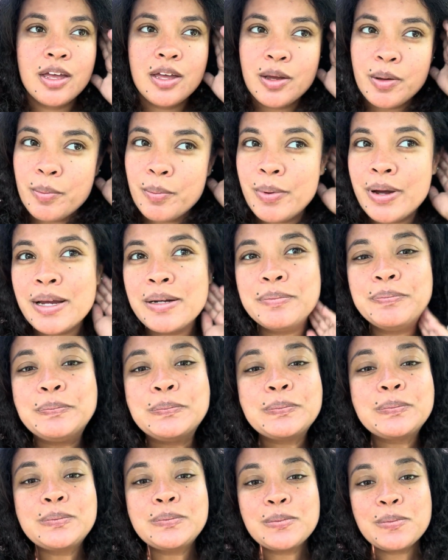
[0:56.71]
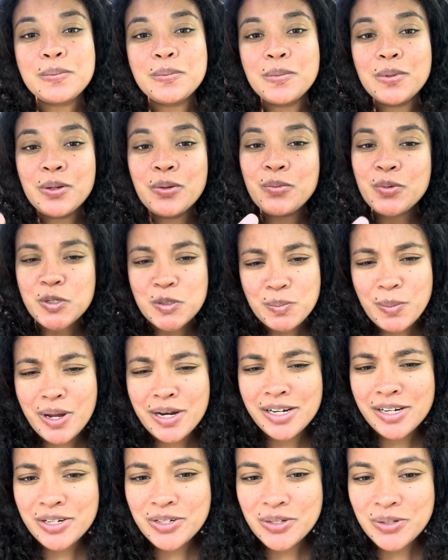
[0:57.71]
But
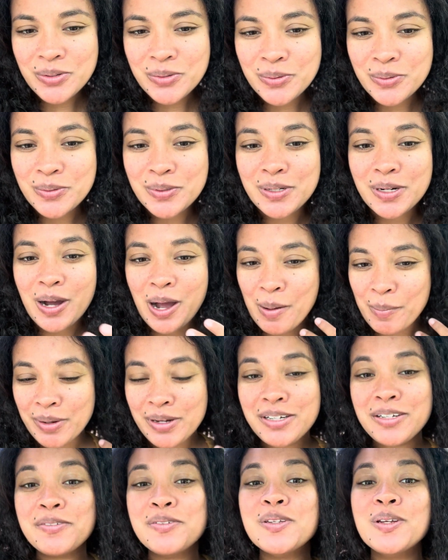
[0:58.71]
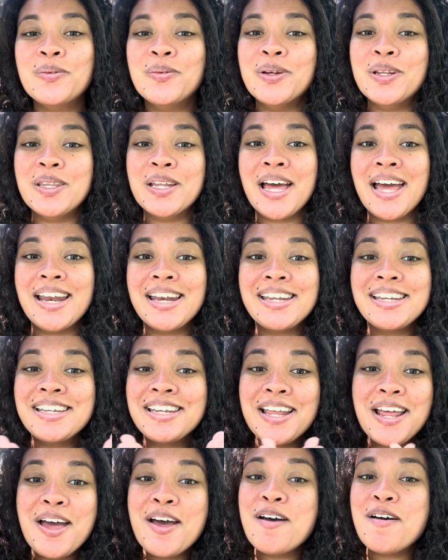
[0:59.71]
responding to a comment of someone that
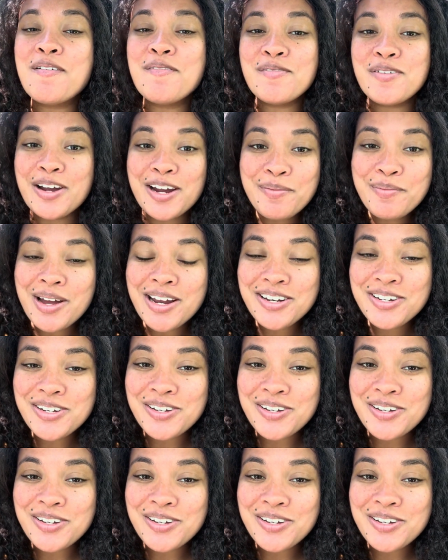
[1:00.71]
I very much